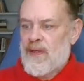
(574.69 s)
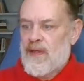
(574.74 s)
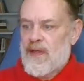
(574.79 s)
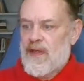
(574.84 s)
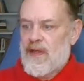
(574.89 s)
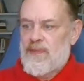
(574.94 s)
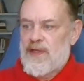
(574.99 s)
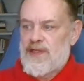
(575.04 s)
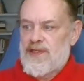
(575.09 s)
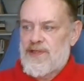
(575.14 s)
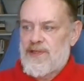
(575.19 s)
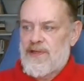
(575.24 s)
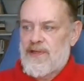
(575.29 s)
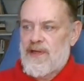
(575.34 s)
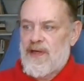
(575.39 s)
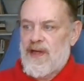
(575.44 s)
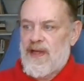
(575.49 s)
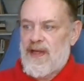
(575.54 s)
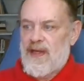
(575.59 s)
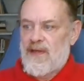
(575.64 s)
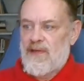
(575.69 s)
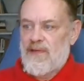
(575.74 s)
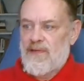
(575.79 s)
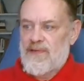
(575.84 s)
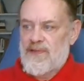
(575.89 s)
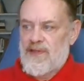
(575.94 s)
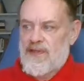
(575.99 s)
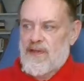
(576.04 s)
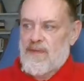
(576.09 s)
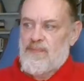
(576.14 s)
Commissioner
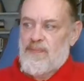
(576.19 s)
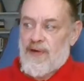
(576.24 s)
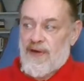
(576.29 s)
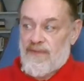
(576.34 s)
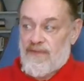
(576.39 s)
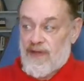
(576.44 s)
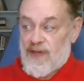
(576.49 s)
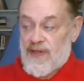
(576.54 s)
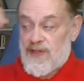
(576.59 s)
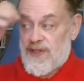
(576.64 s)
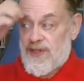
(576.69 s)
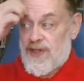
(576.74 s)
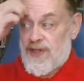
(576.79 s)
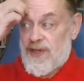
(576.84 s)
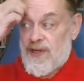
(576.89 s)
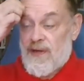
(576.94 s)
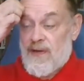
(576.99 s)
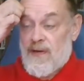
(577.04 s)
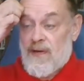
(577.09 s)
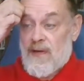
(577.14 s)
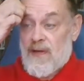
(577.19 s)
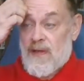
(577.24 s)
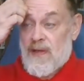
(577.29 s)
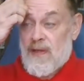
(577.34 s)
Hales in the previous year,